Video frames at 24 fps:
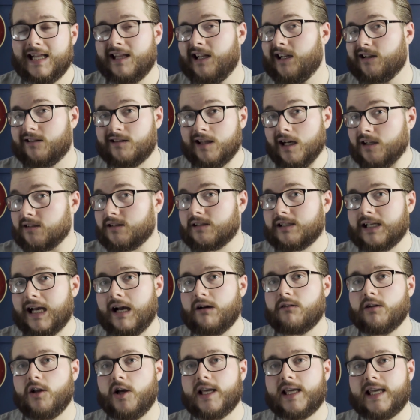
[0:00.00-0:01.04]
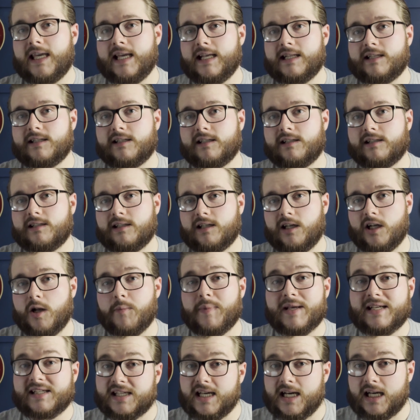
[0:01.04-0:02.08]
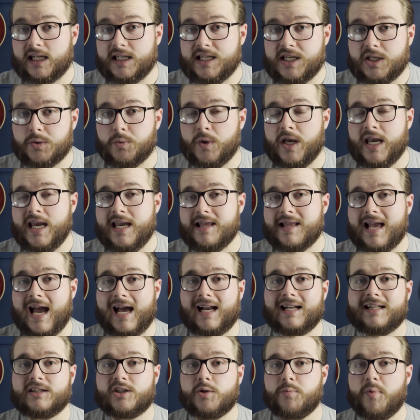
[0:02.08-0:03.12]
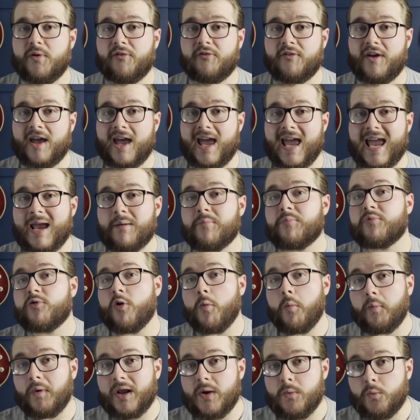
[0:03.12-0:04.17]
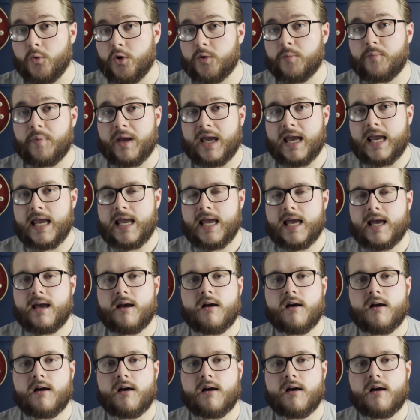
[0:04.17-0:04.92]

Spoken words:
That does sound like it's going to be sickly sweet, and to be fair, it probably would be.